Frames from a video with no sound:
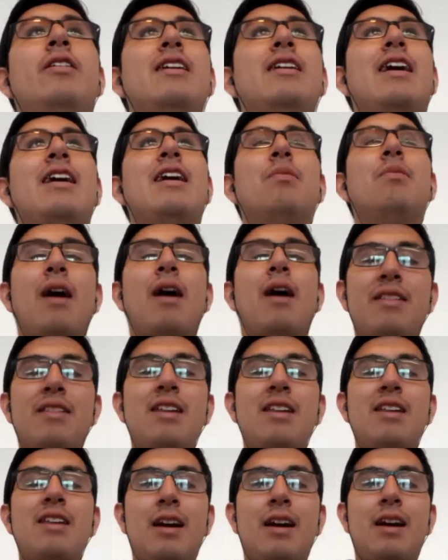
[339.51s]
I think
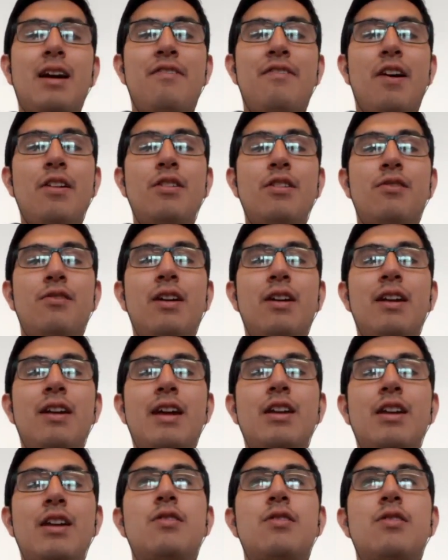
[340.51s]
I found it really
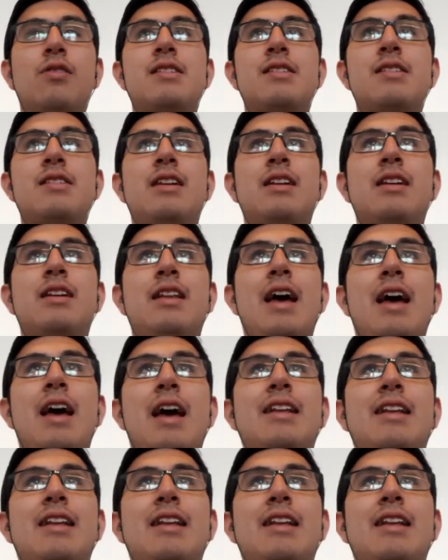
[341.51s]
interesting that